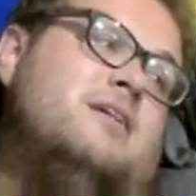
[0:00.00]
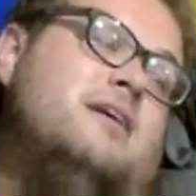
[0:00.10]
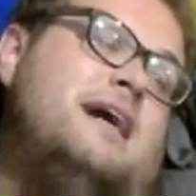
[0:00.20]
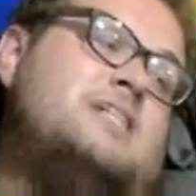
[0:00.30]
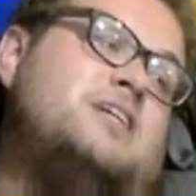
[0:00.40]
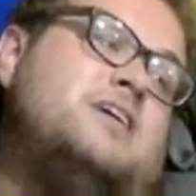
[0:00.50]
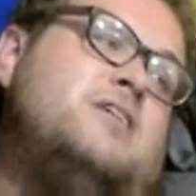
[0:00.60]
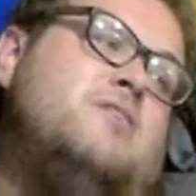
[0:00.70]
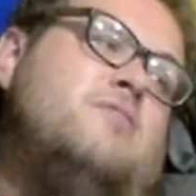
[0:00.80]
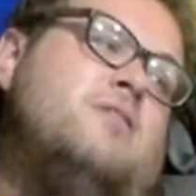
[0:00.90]
Actually, you
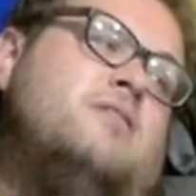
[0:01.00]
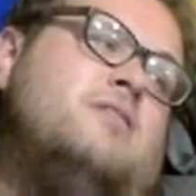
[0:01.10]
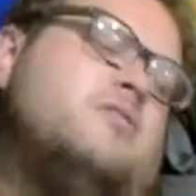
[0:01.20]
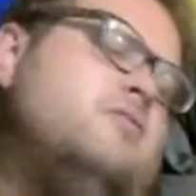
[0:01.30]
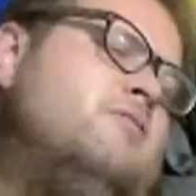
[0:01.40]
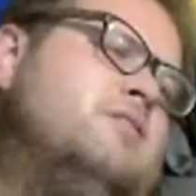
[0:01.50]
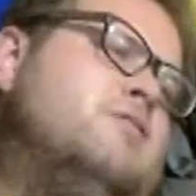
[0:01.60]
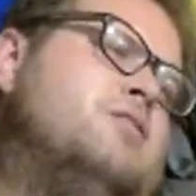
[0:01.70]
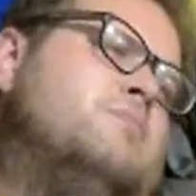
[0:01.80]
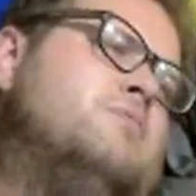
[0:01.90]
know what? Let's call an
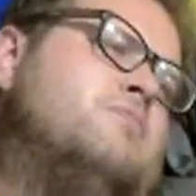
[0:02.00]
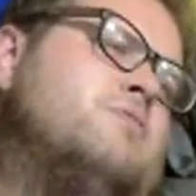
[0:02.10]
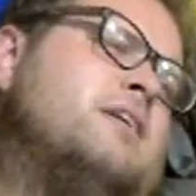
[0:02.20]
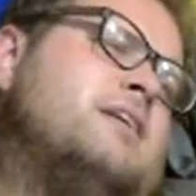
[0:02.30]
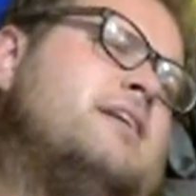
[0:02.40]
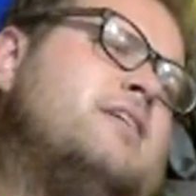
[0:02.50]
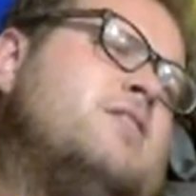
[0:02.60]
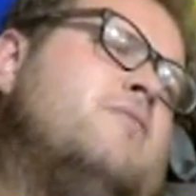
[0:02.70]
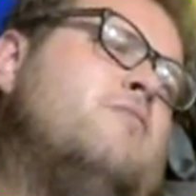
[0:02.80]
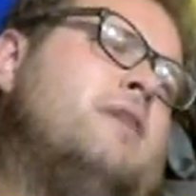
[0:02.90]
audible. We're going to kick
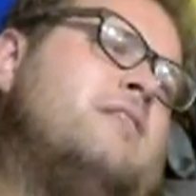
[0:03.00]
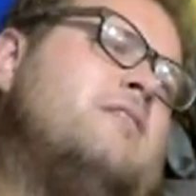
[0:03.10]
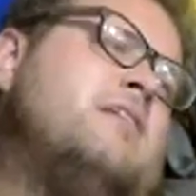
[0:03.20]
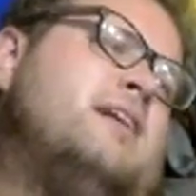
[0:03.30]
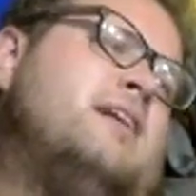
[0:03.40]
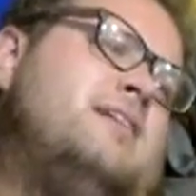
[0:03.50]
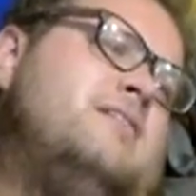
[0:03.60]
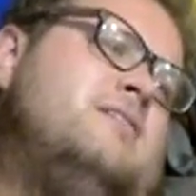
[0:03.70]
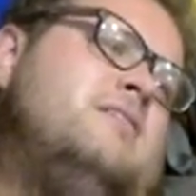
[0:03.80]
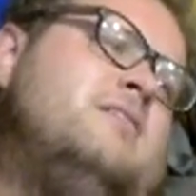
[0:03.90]
off Wednesday
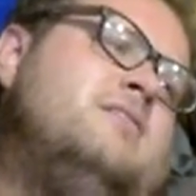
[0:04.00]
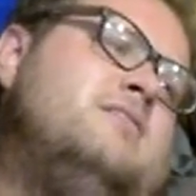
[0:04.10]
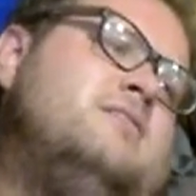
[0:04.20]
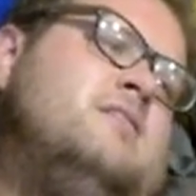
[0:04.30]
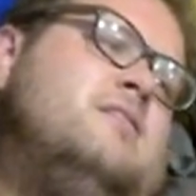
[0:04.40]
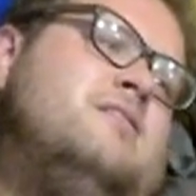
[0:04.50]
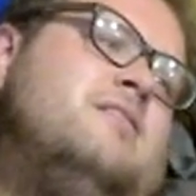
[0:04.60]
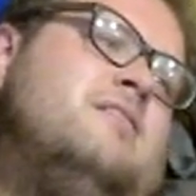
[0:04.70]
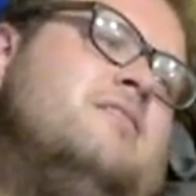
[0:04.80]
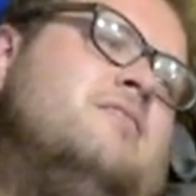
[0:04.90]
night.
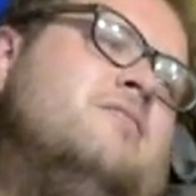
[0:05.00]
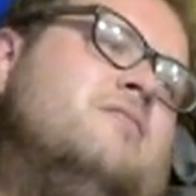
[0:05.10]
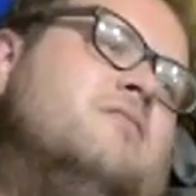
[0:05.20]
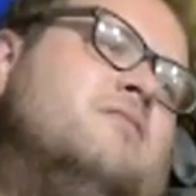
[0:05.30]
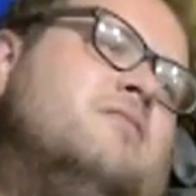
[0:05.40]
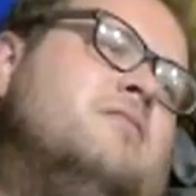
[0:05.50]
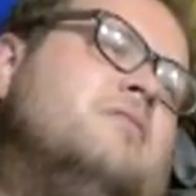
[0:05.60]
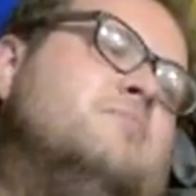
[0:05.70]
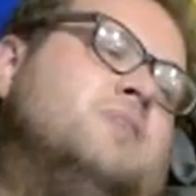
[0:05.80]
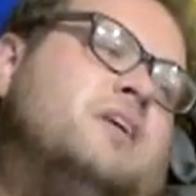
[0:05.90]

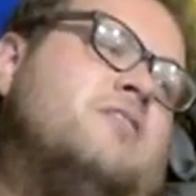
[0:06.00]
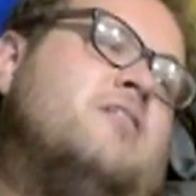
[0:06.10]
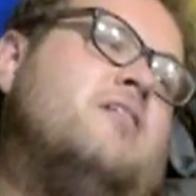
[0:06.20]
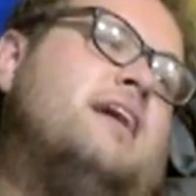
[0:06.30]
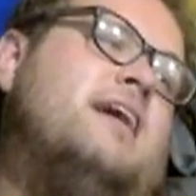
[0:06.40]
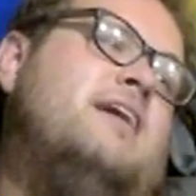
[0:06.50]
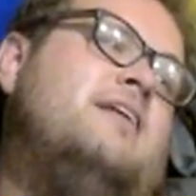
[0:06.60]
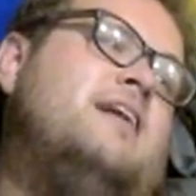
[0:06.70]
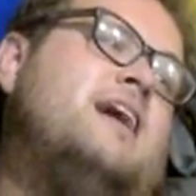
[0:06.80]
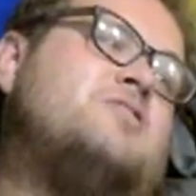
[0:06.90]
Blunt Talk 8,
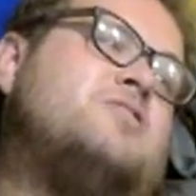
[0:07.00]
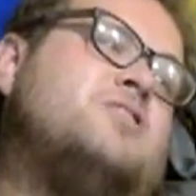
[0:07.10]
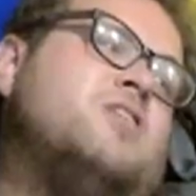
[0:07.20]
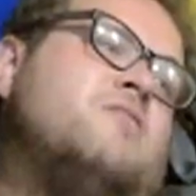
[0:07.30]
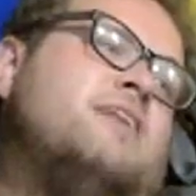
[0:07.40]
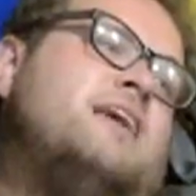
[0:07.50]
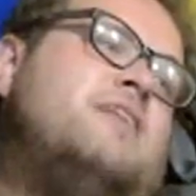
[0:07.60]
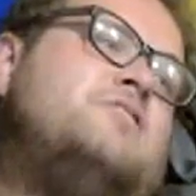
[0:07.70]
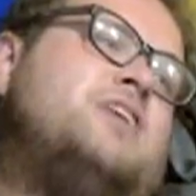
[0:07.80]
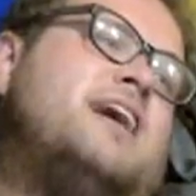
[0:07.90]
Extra Yard of
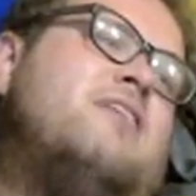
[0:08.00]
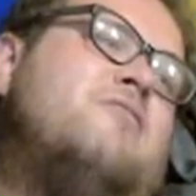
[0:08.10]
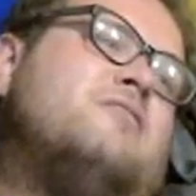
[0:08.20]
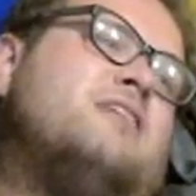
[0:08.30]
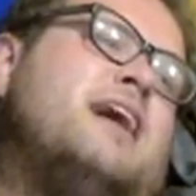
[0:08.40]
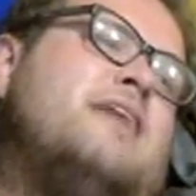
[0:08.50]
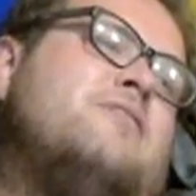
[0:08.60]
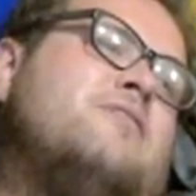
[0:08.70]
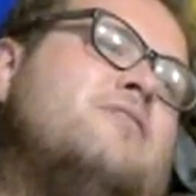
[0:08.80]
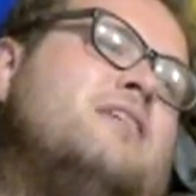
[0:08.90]
Keith Giles,
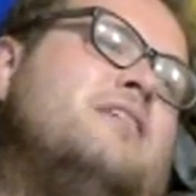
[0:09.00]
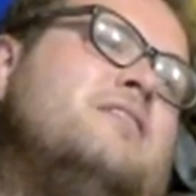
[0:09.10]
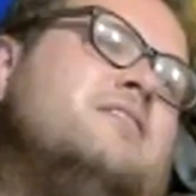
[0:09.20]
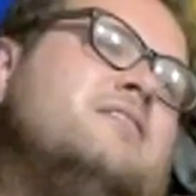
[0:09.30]
9.30.